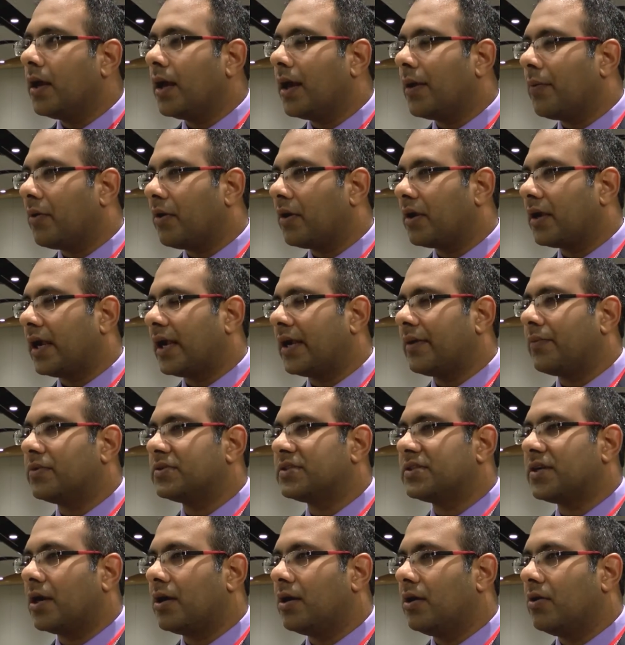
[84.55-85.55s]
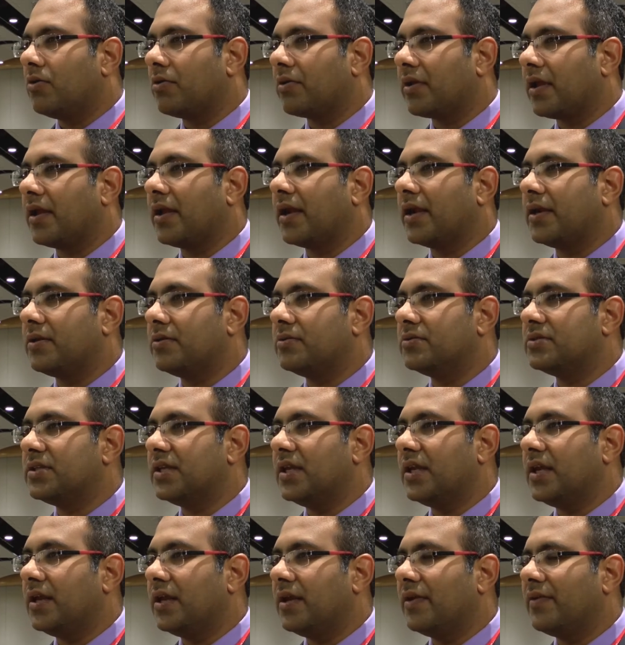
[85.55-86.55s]
I started looking at to
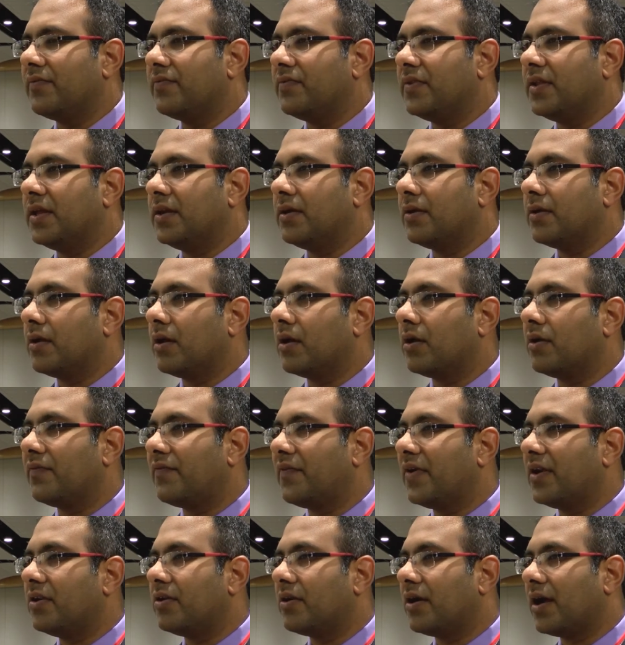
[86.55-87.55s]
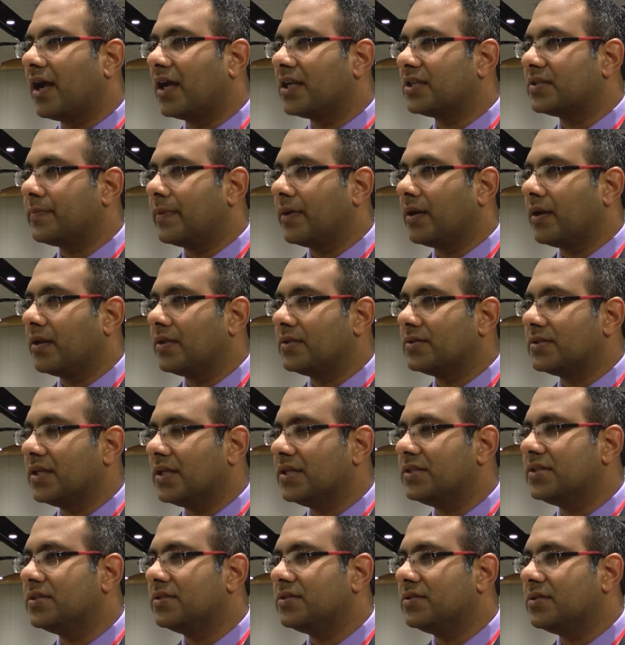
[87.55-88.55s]
see if the heart failure
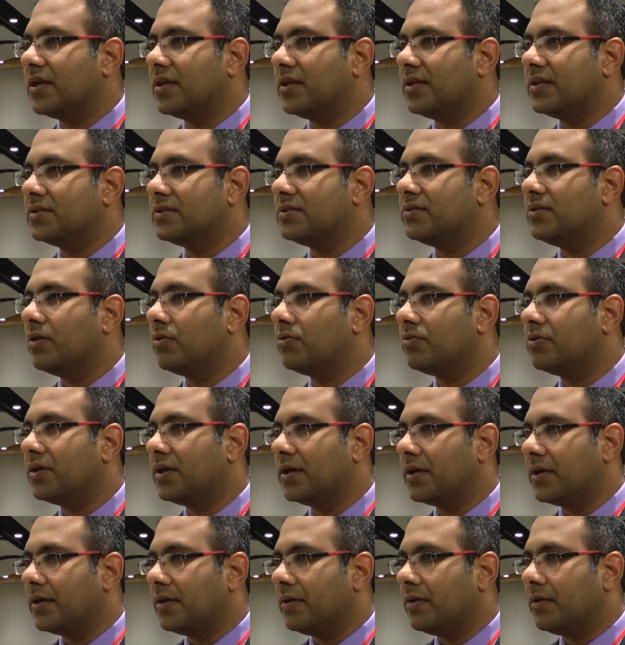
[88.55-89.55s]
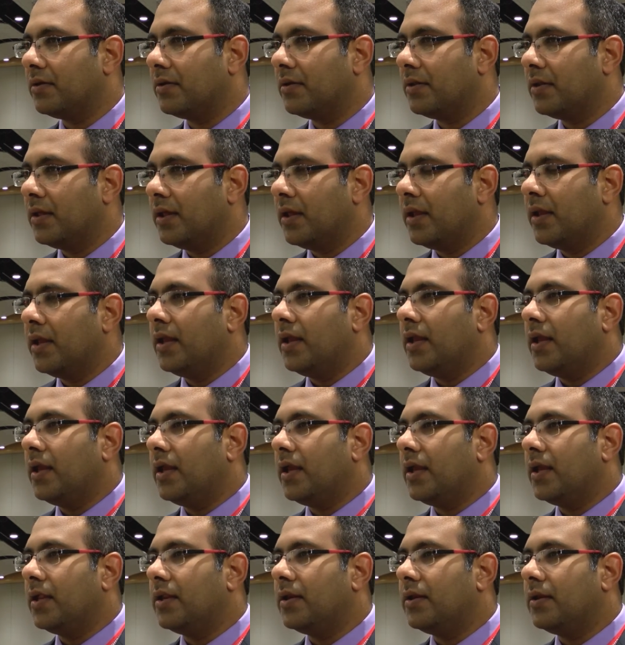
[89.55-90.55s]
hospitalization that is noted
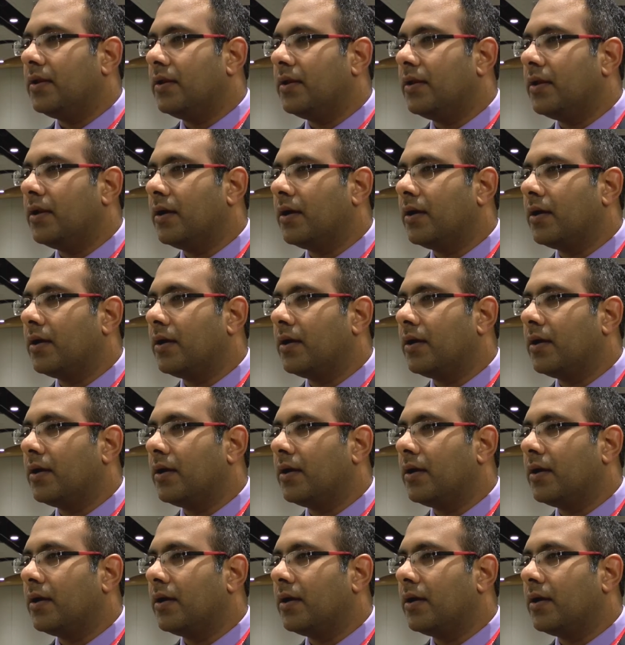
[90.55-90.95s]
in